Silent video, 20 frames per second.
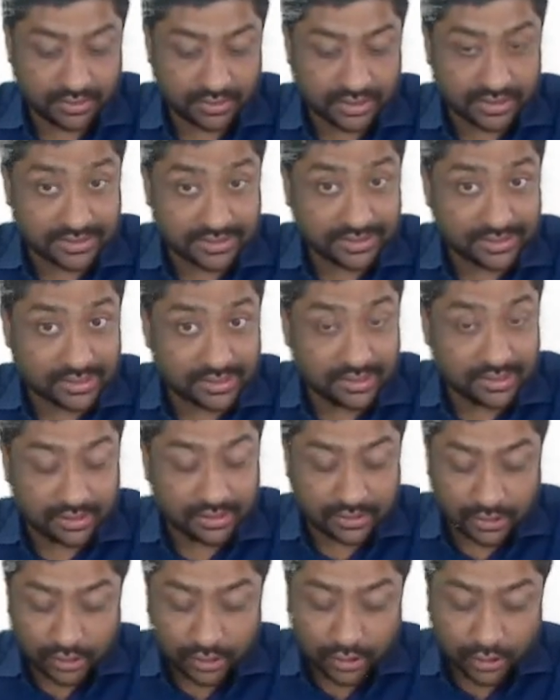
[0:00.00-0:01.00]
Is it clear?
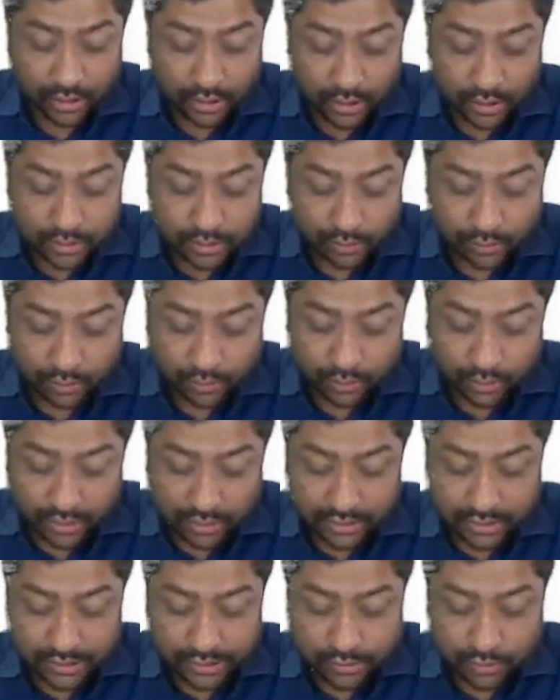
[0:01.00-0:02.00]
So
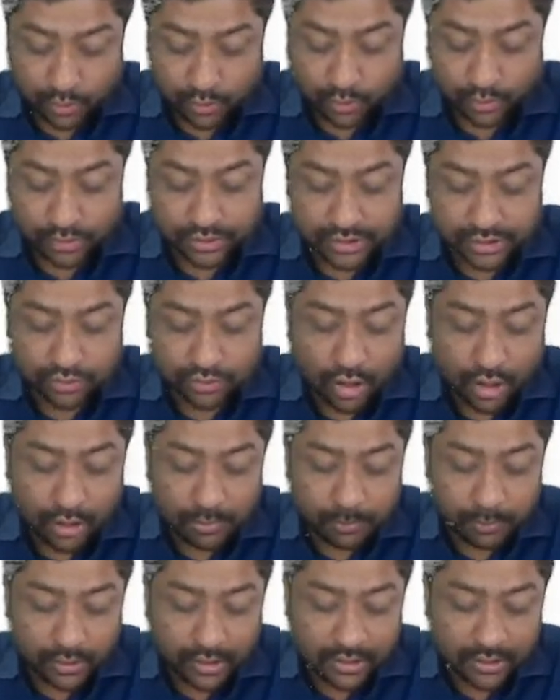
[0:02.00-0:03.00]
this glucose is
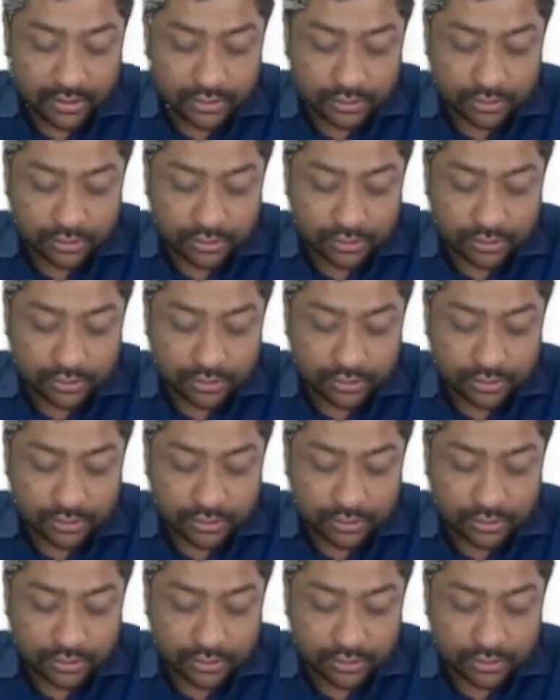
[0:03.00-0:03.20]
non-polar.